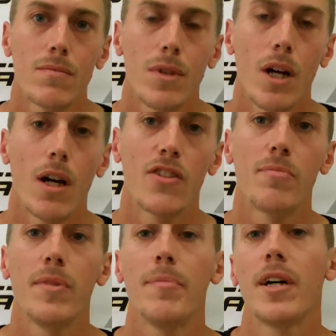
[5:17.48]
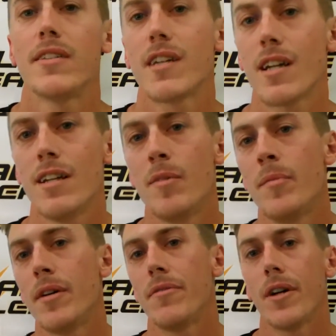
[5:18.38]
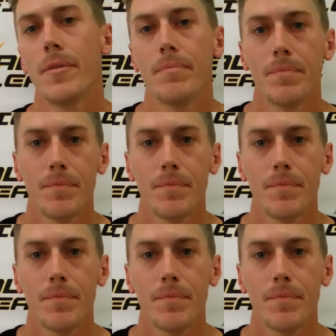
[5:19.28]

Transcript: This will be my second MMA fight.